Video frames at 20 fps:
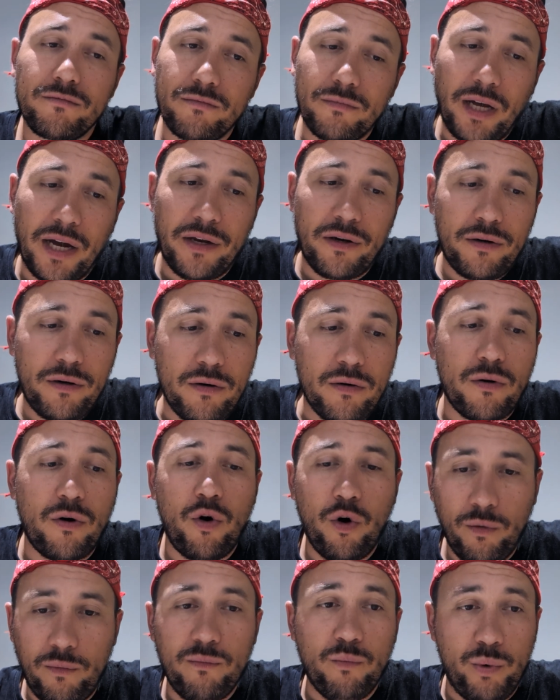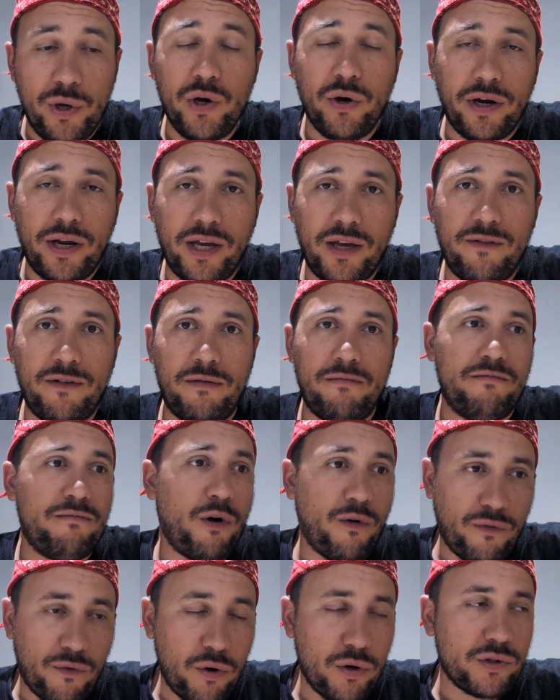I don't know. We're gonna give him,
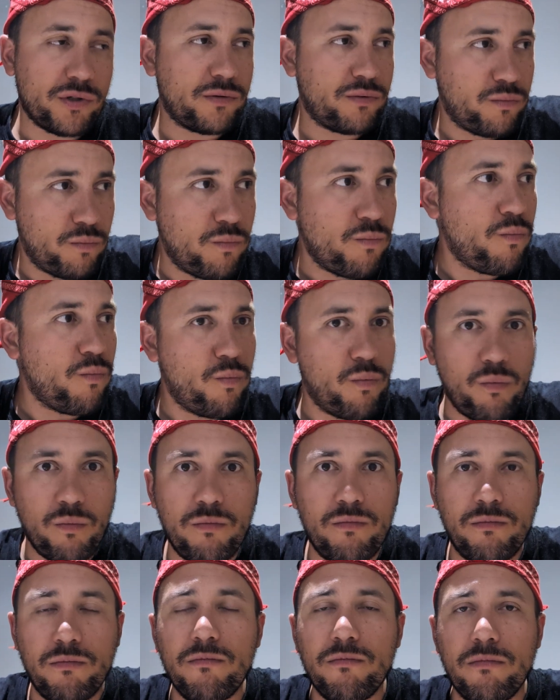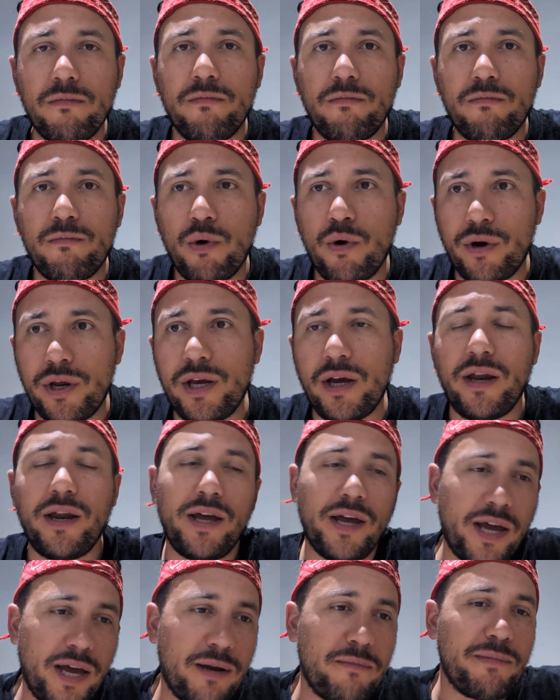of course, more year,
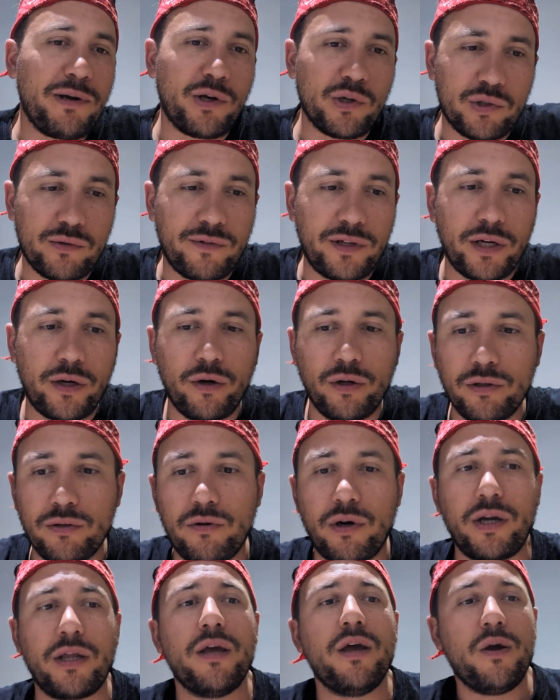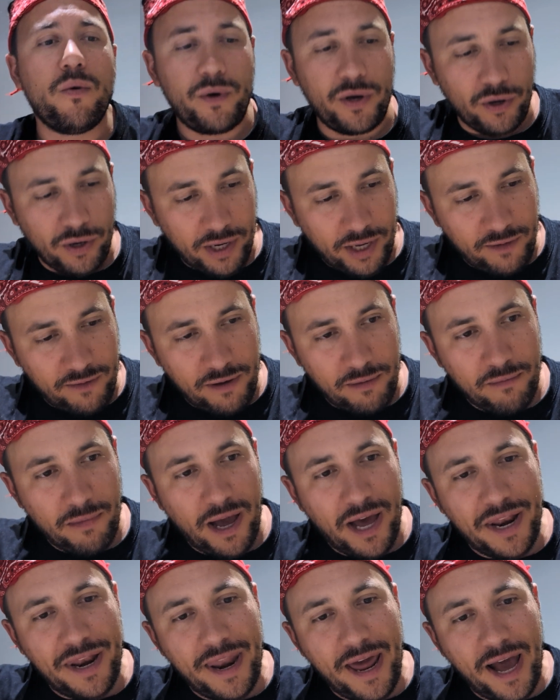and because of the contract, we're gonna give him
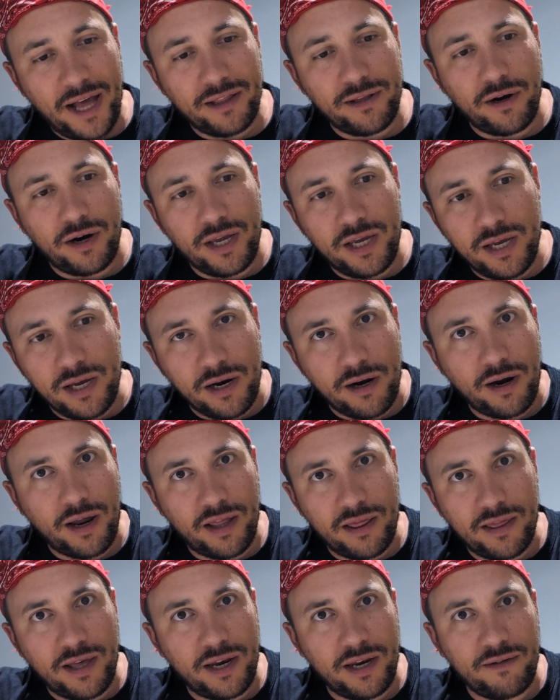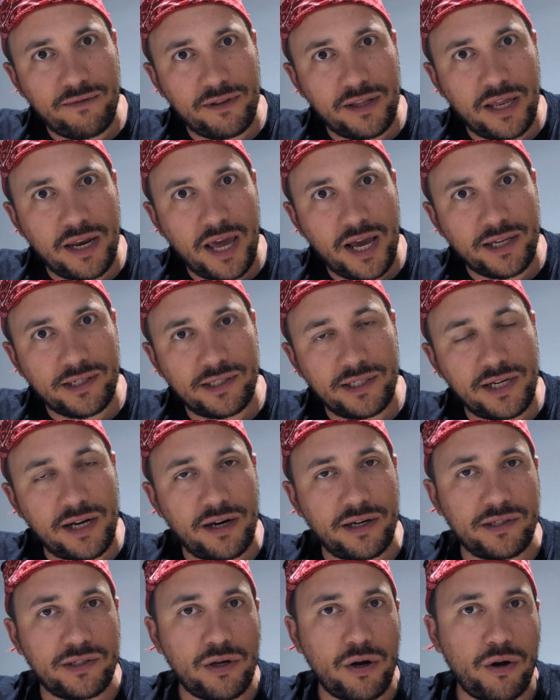another year, and then if the next year
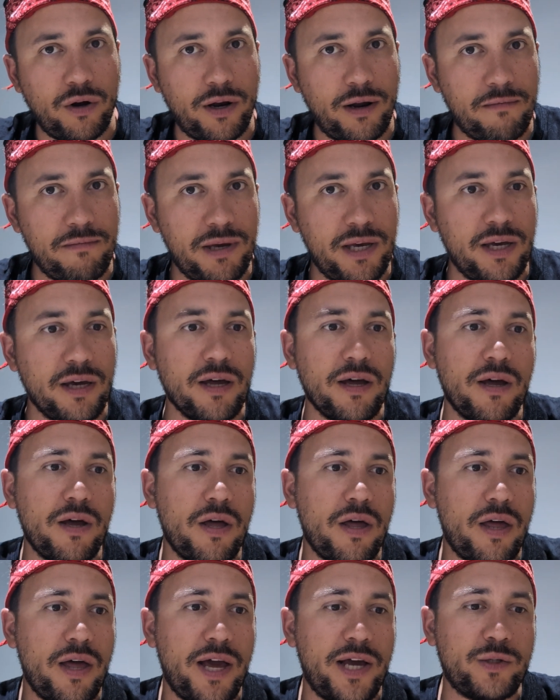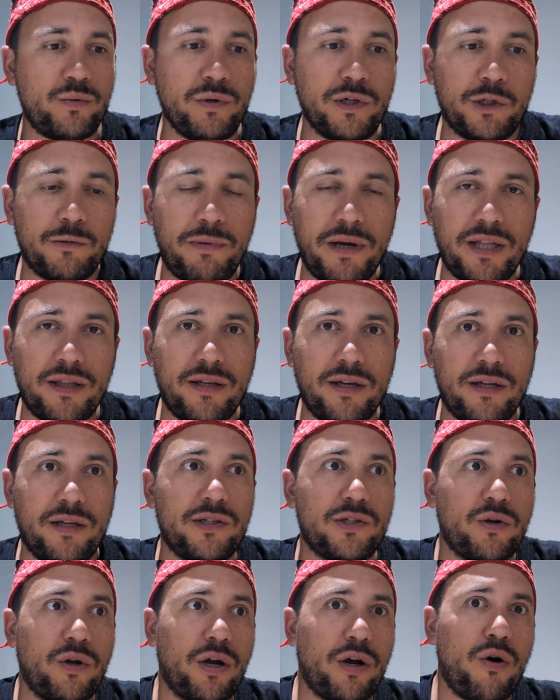is not gonna be as we expected,
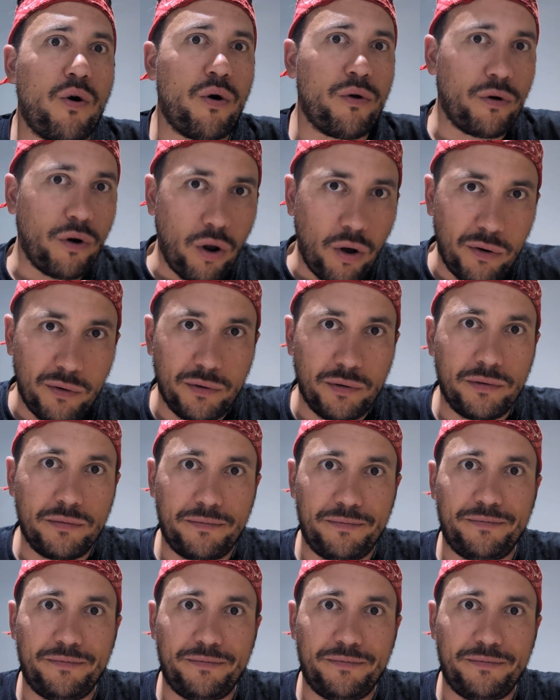he's gonna go on loan.